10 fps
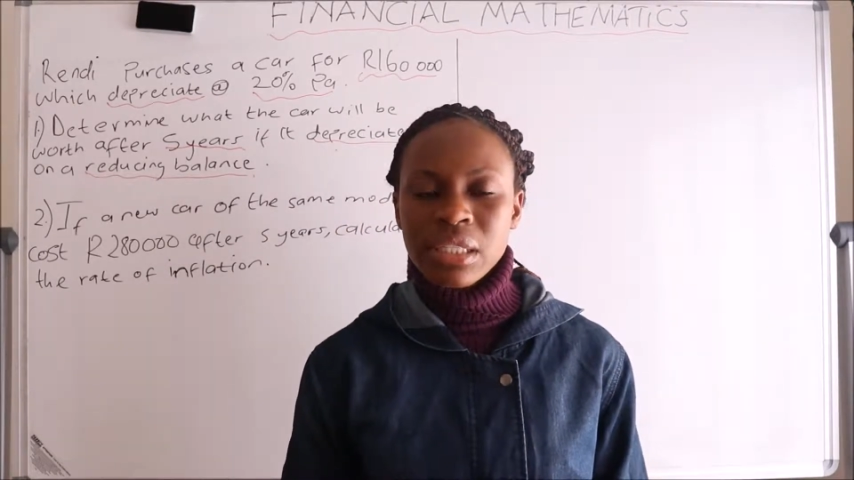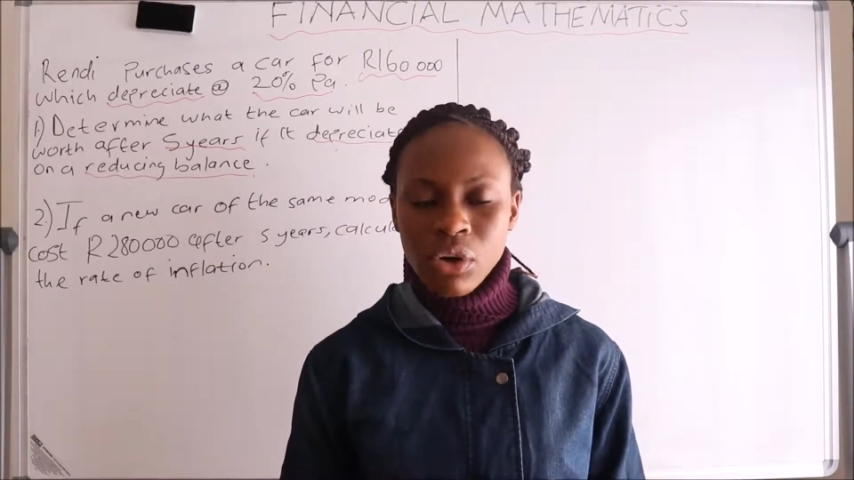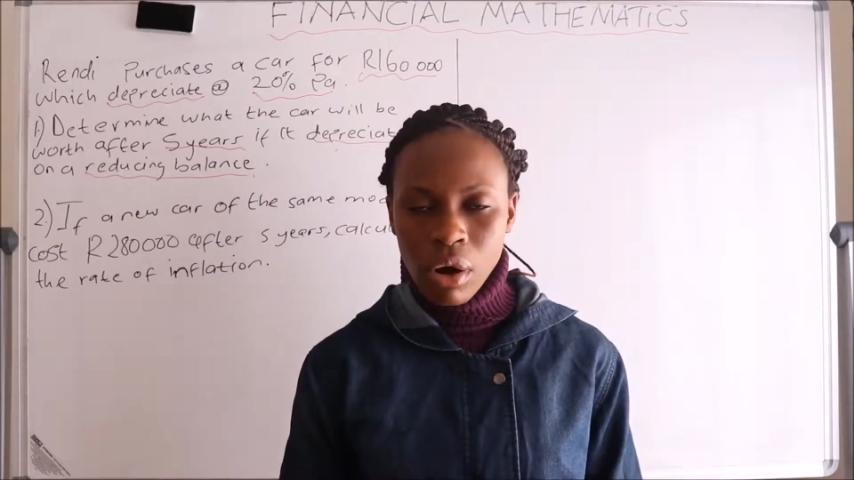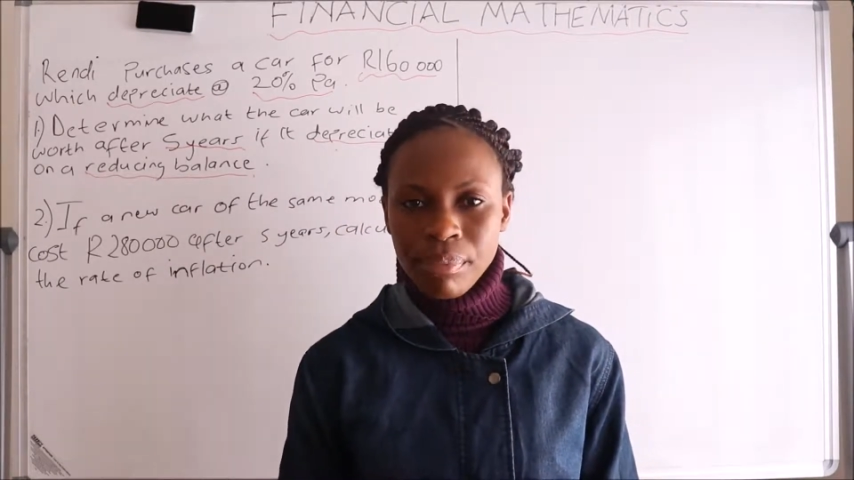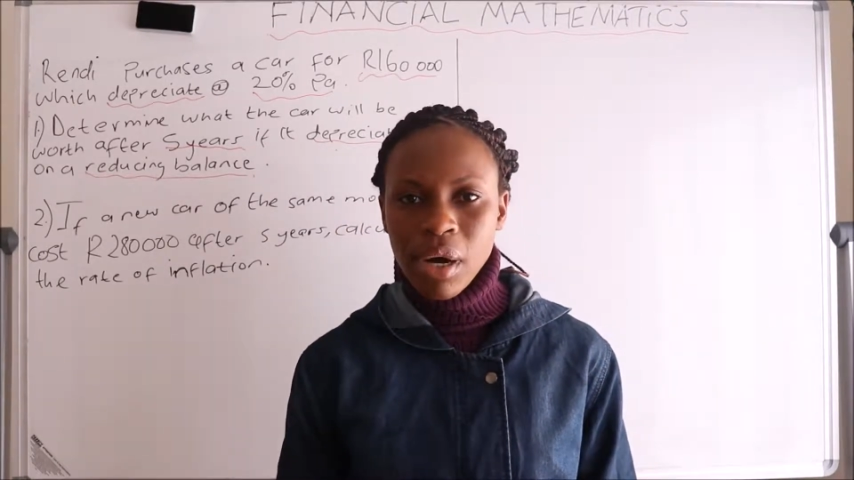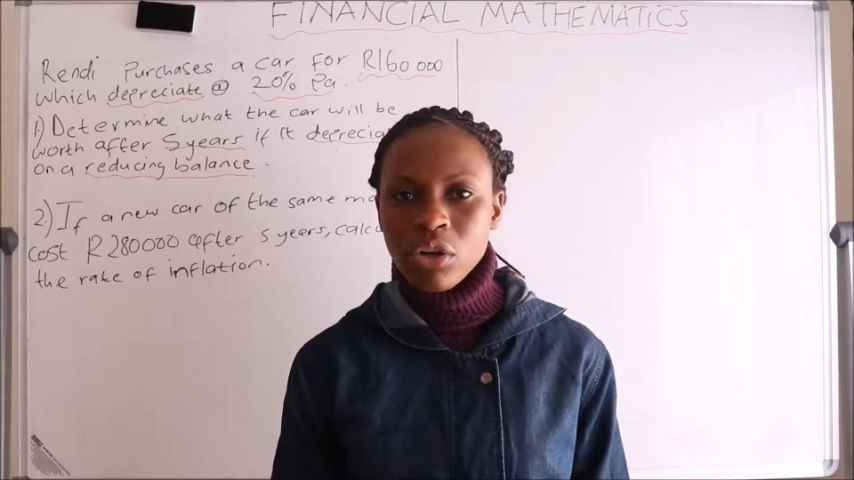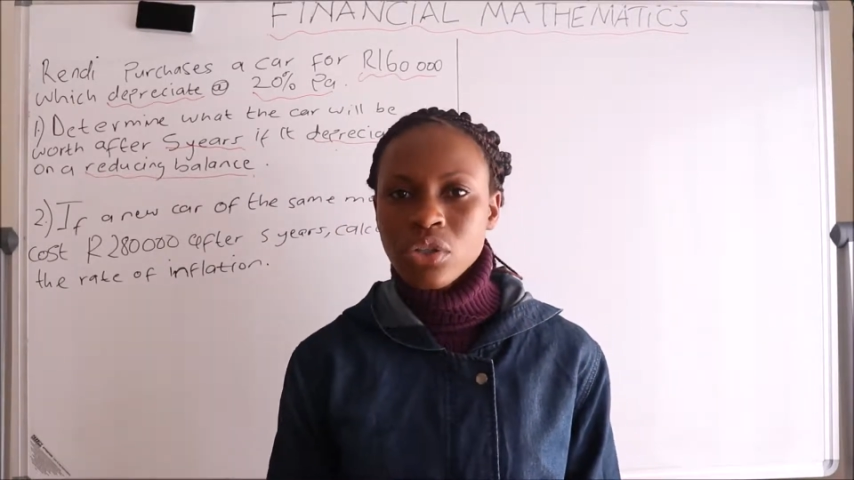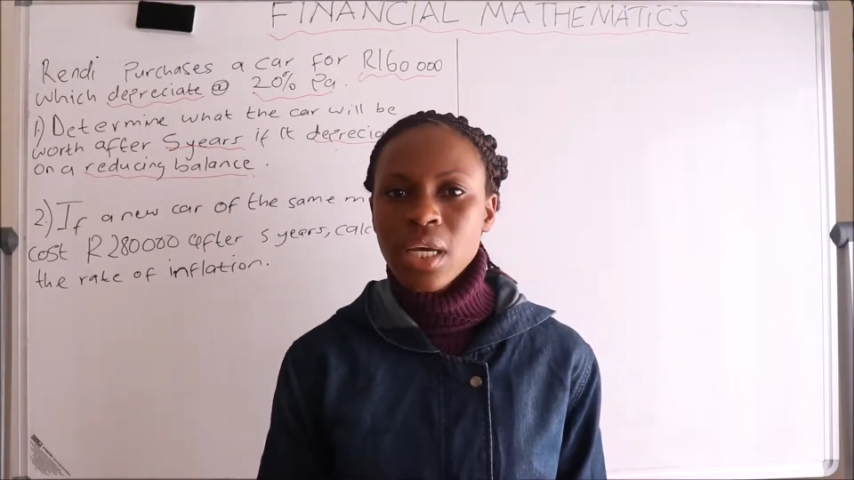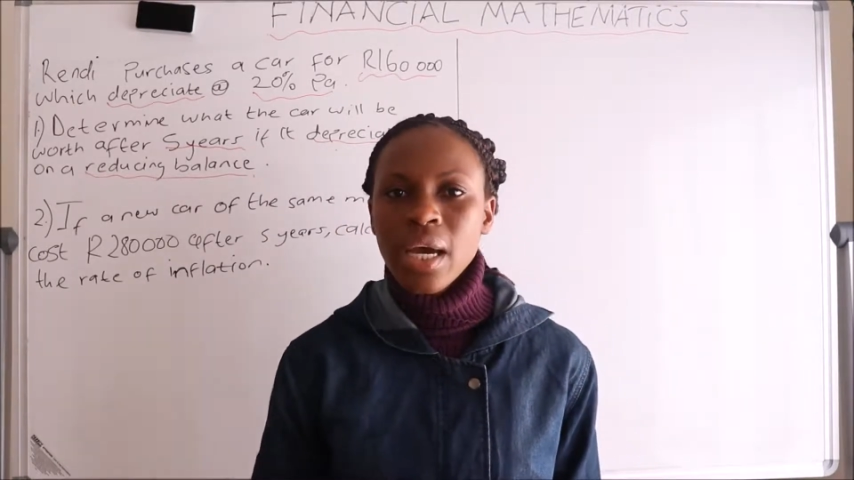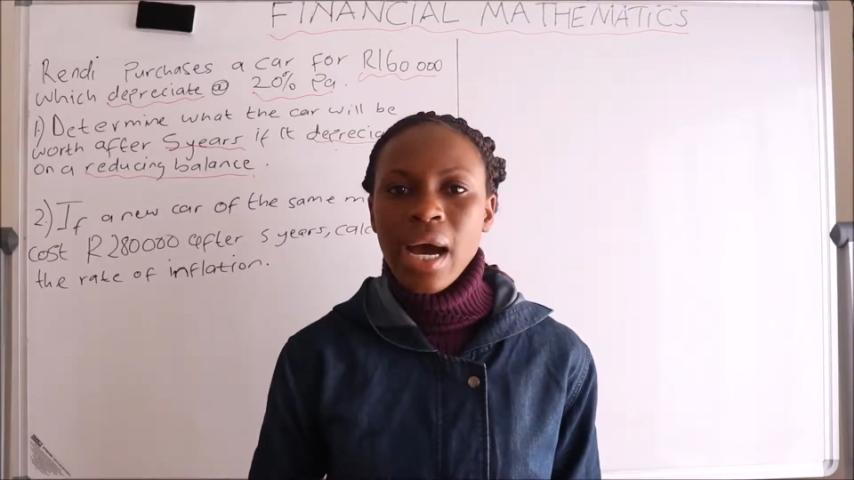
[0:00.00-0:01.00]

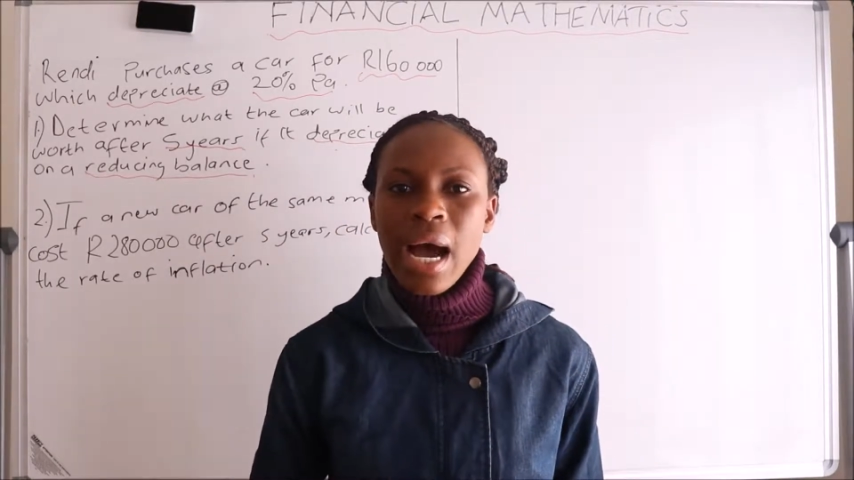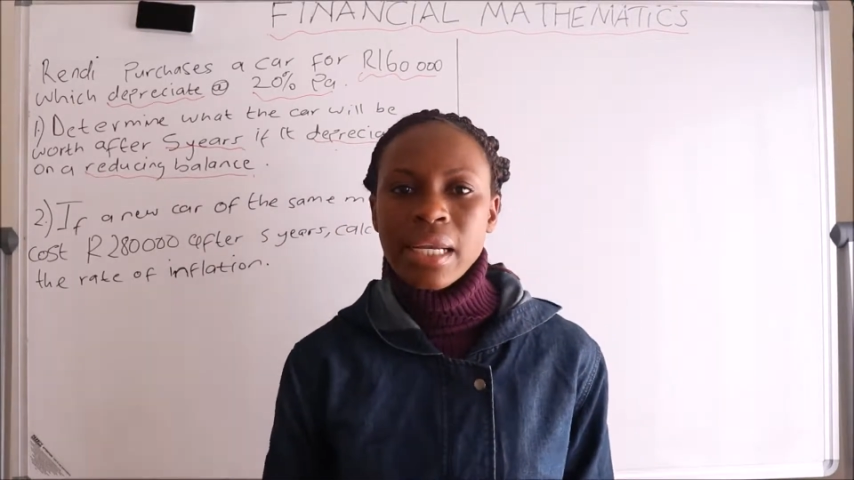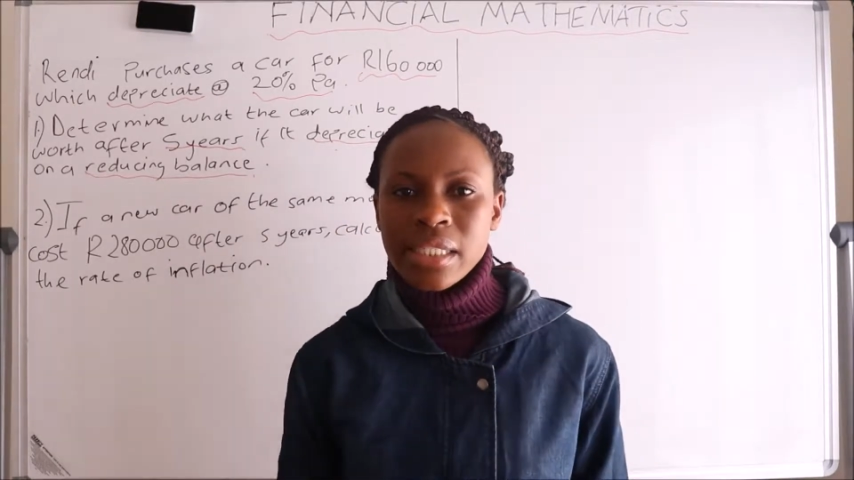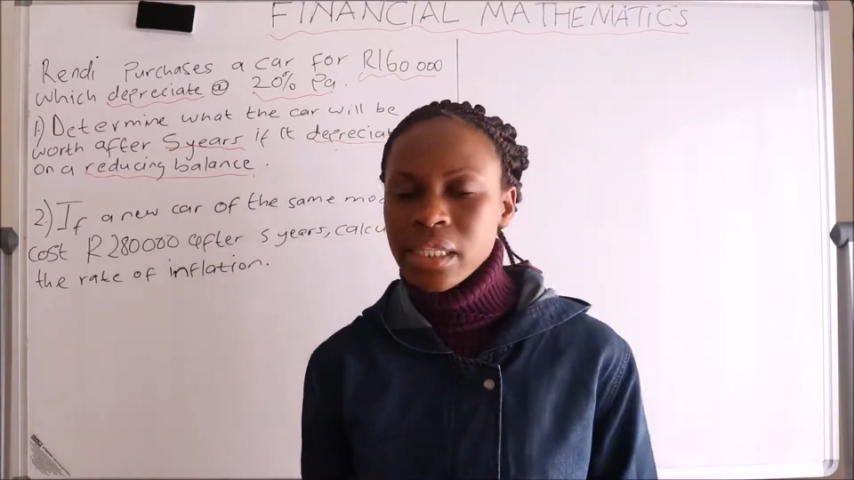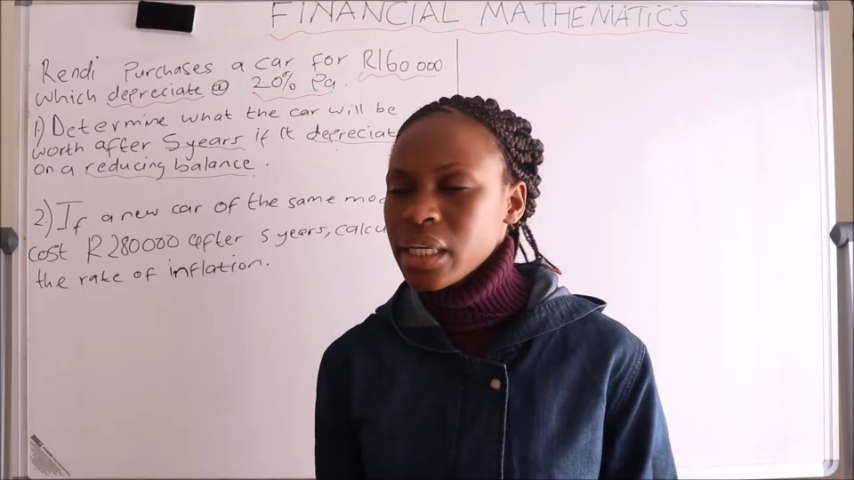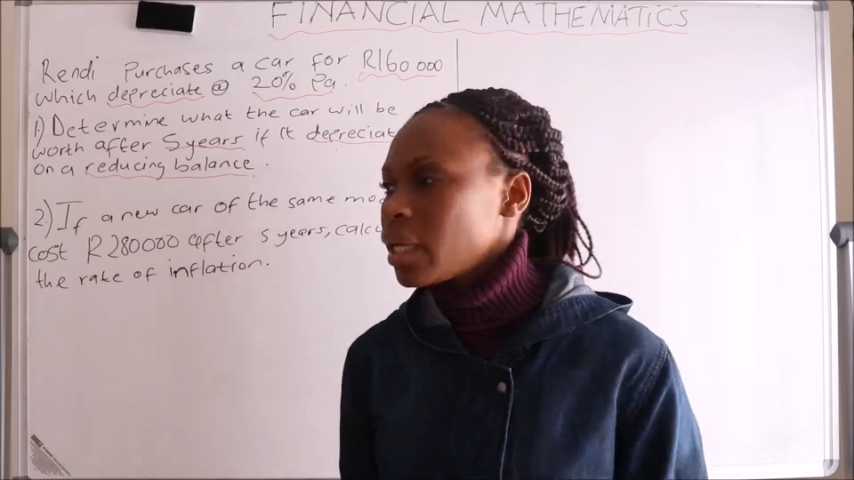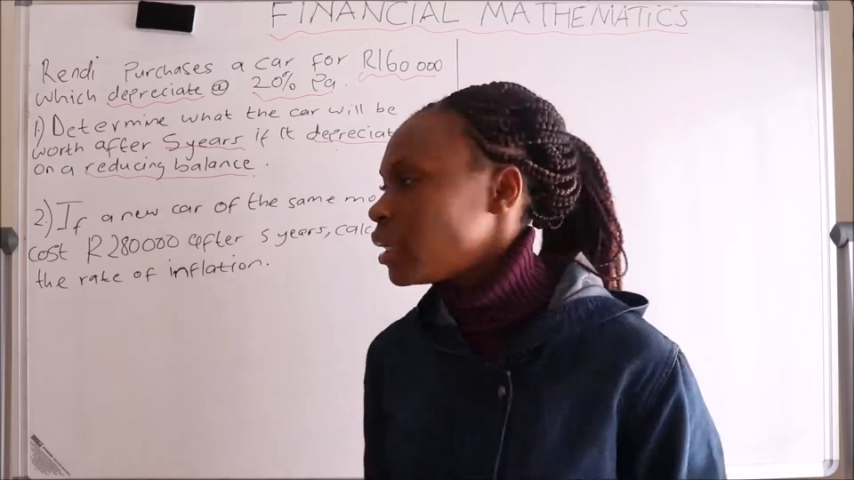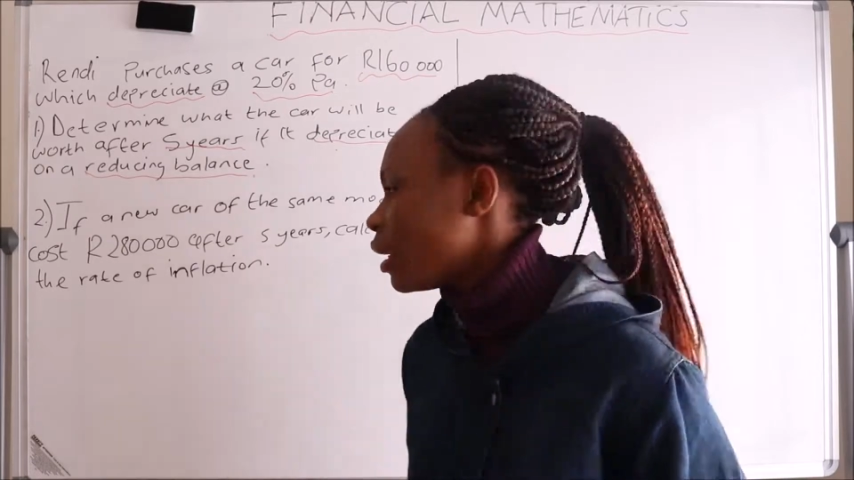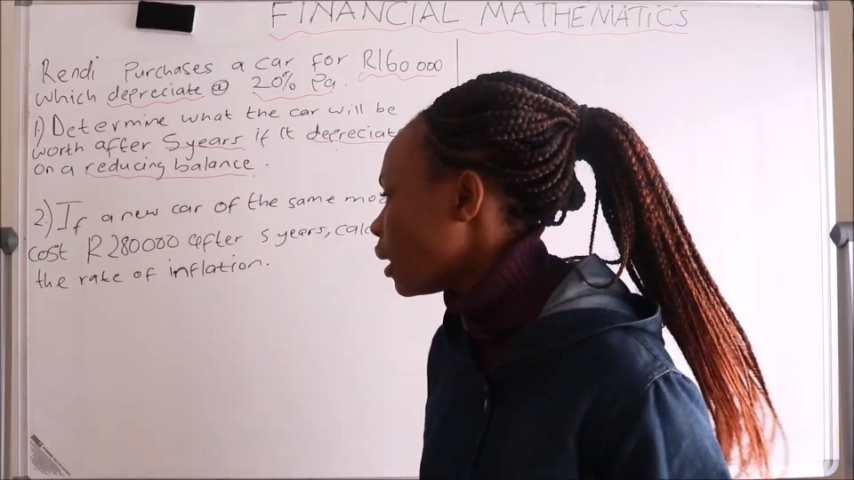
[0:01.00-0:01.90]
compound decay